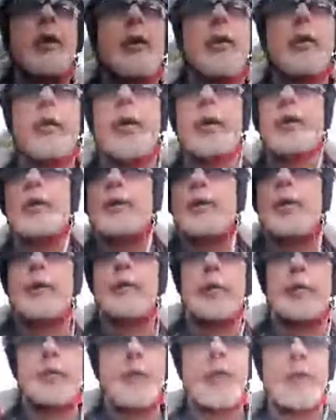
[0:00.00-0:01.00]
little nuggets, as
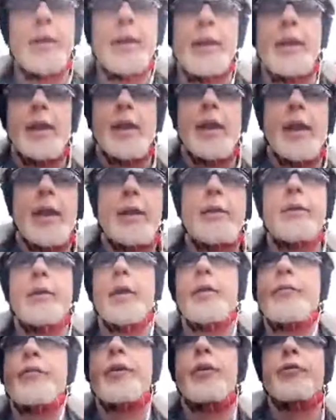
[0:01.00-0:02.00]
I said, and
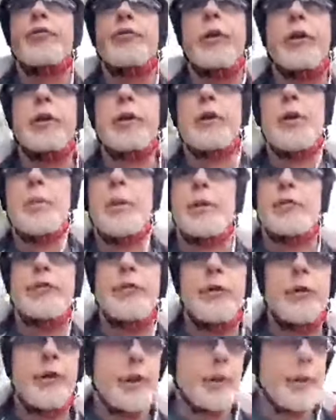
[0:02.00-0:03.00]
feel free to comment
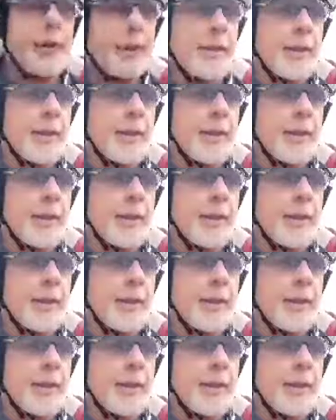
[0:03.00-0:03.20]
further.